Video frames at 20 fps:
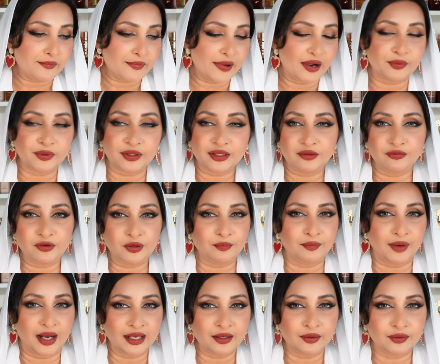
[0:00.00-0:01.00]
I want to give you
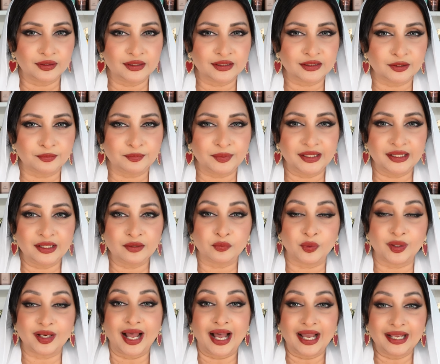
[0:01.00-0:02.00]
my honest opinion,
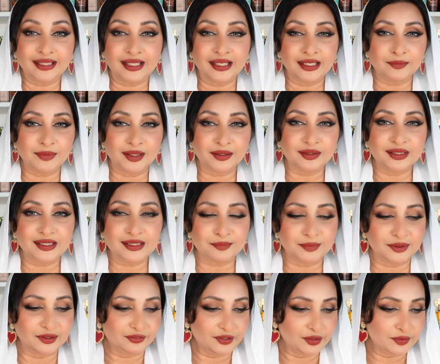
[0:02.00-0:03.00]
what I think about these
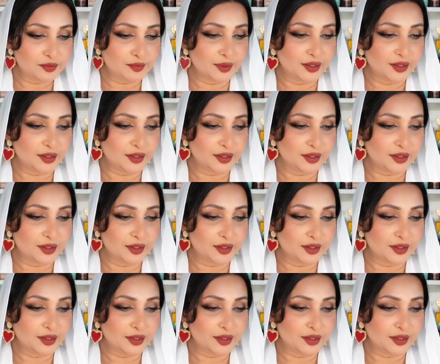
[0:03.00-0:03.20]
perfumes,